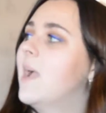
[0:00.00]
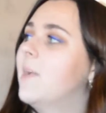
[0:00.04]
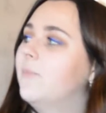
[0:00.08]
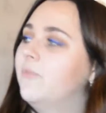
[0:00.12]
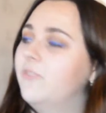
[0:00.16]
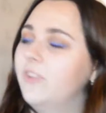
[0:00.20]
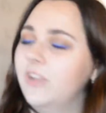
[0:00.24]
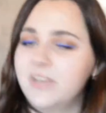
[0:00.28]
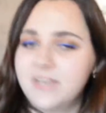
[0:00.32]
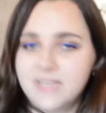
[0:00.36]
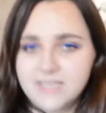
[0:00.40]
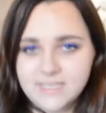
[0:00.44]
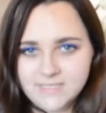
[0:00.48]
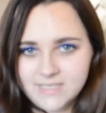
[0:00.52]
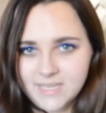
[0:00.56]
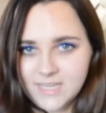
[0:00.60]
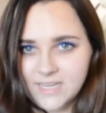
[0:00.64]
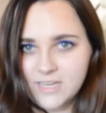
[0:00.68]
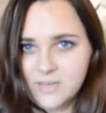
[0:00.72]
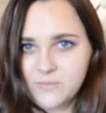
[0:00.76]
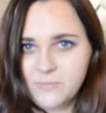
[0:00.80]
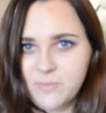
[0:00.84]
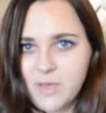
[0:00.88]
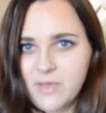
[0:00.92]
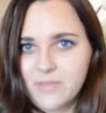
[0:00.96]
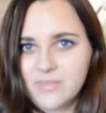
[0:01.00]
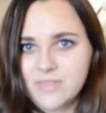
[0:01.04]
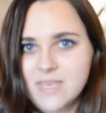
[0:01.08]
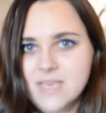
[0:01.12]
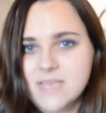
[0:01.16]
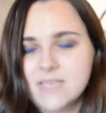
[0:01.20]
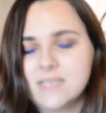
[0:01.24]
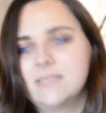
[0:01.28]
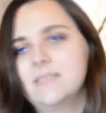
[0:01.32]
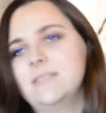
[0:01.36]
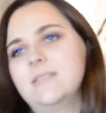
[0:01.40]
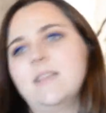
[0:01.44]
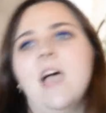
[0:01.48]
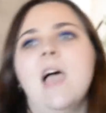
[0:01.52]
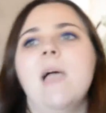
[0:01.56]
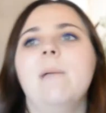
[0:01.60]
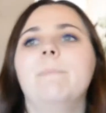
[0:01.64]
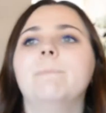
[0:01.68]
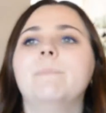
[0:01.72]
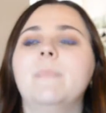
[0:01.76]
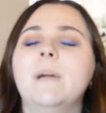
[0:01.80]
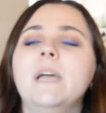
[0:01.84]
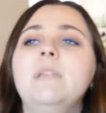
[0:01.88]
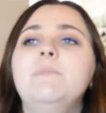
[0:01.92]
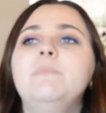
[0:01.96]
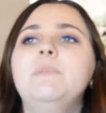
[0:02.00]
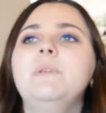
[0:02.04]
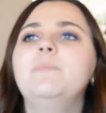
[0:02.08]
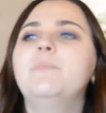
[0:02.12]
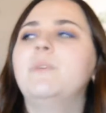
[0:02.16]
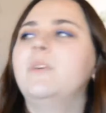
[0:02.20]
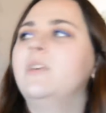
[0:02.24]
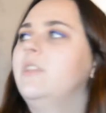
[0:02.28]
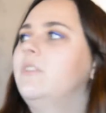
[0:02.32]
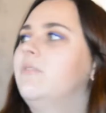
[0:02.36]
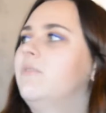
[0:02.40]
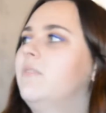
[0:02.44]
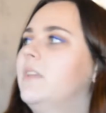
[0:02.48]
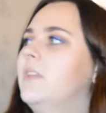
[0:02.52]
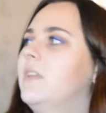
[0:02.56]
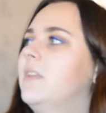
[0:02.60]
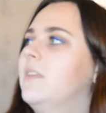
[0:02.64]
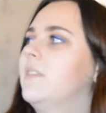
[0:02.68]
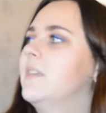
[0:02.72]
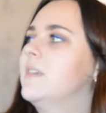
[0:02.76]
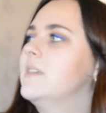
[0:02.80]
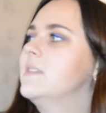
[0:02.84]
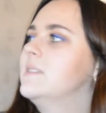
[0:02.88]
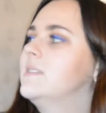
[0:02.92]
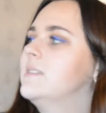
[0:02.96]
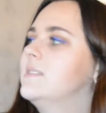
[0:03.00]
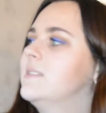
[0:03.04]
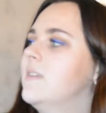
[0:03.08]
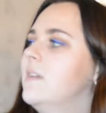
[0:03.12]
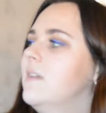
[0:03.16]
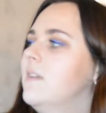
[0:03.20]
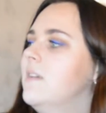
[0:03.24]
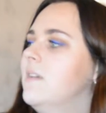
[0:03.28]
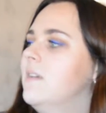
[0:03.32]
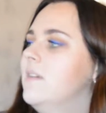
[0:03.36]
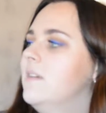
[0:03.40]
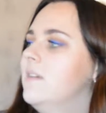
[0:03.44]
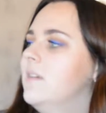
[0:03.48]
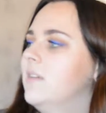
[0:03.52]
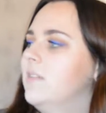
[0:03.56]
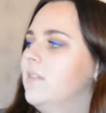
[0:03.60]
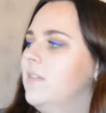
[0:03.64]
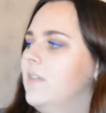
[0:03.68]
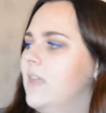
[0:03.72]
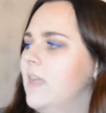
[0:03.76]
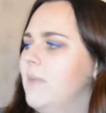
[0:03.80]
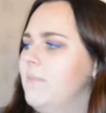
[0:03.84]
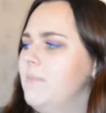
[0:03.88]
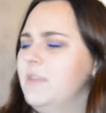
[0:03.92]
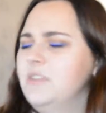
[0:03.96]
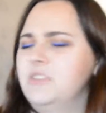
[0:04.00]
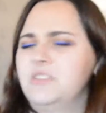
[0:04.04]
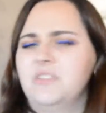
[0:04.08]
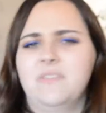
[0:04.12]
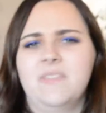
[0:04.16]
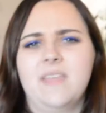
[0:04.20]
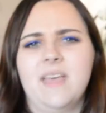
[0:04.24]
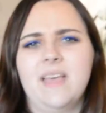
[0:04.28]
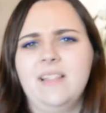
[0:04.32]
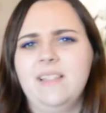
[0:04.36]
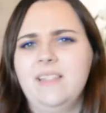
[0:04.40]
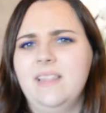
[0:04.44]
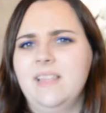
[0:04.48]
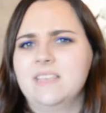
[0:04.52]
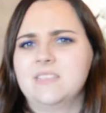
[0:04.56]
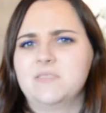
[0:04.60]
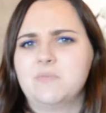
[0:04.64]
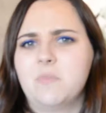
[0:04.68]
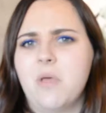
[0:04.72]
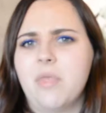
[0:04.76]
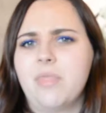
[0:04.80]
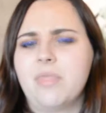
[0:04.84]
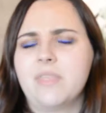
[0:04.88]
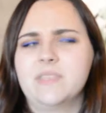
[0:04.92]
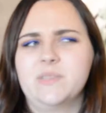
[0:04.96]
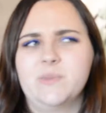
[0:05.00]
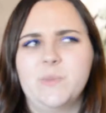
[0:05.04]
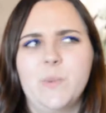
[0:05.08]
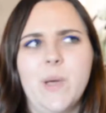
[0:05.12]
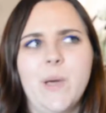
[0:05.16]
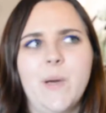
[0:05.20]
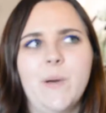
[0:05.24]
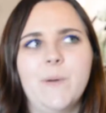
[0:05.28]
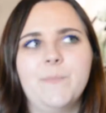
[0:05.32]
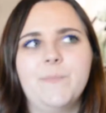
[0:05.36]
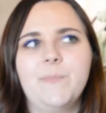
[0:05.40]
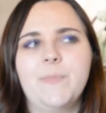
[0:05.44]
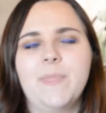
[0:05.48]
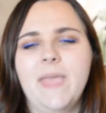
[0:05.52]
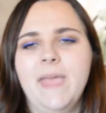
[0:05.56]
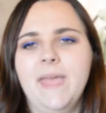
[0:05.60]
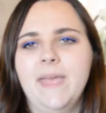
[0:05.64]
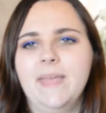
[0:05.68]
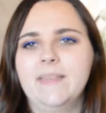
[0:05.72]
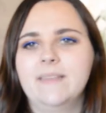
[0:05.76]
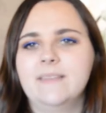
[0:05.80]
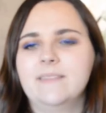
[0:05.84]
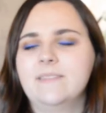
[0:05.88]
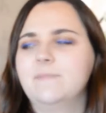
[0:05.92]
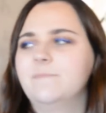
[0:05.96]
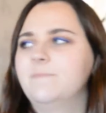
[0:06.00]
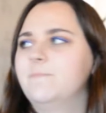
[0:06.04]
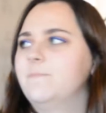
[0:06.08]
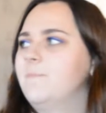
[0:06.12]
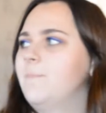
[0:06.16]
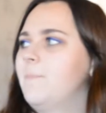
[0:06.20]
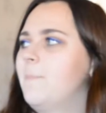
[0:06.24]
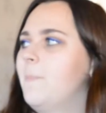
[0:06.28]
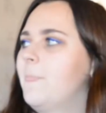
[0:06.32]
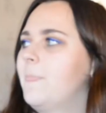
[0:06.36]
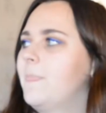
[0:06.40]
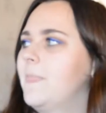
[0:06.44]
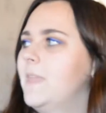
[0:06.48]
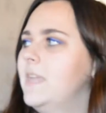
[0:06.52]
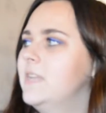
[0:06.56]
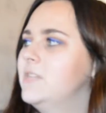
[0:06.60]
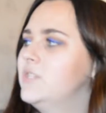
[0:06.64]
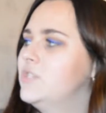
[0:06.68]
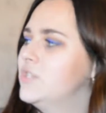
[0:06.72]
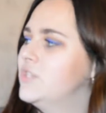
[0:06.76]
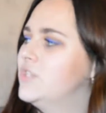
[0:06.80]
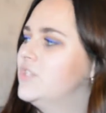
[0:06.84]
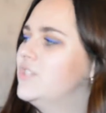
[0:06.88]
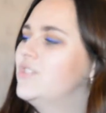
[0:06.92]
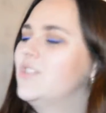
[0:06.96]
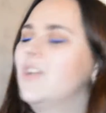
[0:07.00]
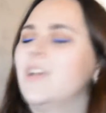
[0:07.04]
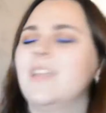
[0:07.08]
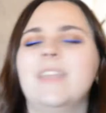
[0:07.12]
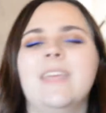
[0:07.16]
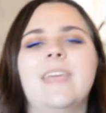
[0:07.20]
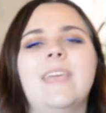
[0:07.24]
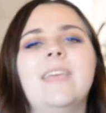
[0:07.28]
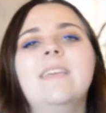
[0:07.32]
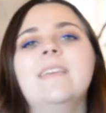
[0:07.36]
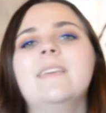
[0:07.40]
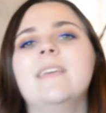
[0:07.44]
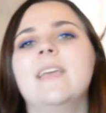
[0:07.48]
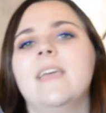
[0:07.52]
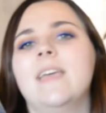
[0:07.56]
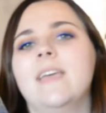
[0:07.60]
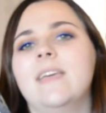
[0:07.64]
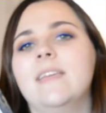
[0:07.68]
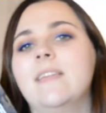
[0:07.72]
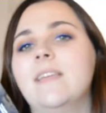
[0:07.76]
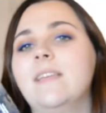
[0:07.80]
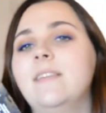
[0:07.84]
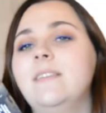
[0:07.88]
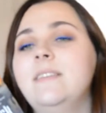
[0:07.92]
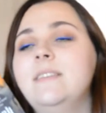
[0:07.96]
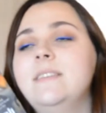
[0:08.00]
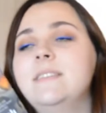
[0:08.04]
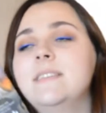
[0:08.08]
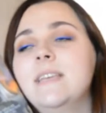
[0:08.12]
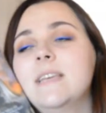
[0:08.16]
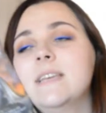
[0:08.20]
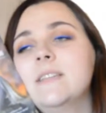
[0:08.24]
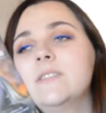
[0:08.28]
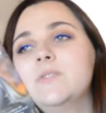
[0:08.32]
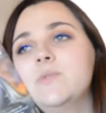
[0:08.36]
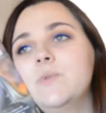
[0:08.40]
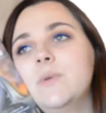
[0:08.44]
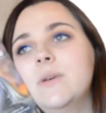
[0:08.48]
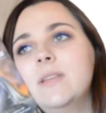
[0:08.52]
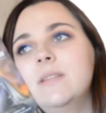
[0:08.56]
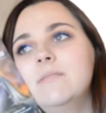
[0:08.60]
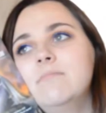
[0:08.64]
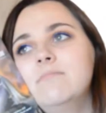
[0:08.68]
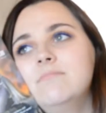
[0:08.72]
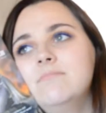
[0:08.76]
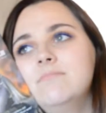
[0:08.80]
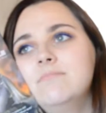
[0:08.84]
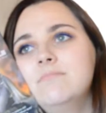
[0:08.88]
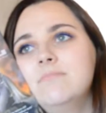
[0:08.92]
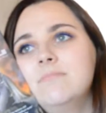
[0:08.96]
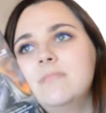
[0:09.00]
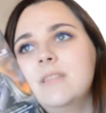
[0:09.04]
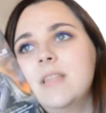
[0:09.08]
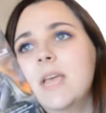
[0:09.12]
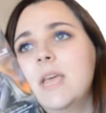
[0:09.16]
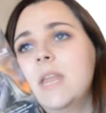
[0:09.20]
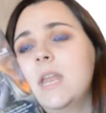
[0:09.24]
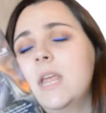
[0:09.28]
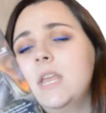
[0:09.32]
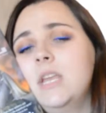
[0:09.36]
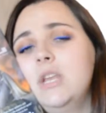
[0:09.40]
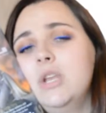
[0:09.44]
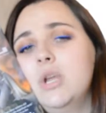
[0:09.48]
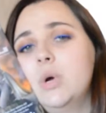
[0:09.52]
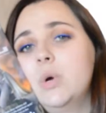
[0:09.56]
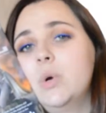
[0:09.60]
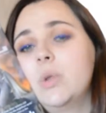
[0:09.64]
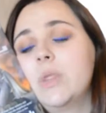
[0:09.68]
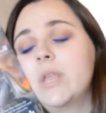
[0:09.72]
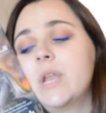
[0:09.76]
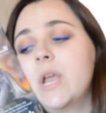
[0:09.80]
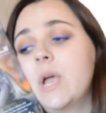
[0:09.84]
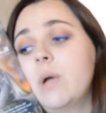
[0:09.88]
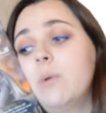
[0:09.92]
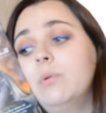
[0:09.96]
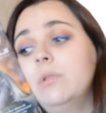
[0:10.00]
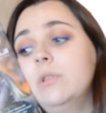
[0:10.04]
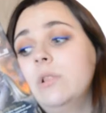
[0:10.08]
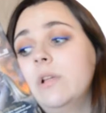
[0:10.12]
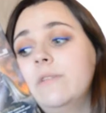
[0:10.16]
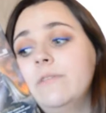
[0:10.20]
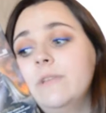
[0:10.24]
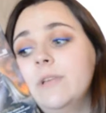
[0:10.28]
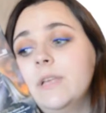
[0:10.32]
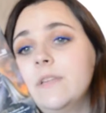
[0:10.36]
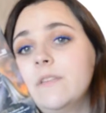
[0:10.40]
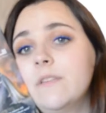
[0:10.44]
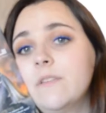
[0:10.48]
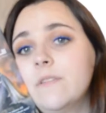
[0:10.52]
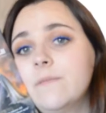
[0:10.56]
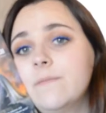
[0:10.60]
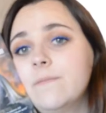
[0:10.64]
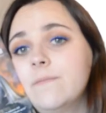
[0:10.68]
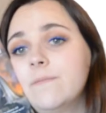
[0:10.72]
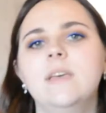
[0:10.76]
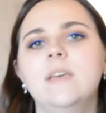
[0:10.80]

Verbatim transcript: I'm very excited about this. I might be buddy reading this. I think I mentioned that last month as well, and it's just stunning and I need to get to it. And I know that I will love it.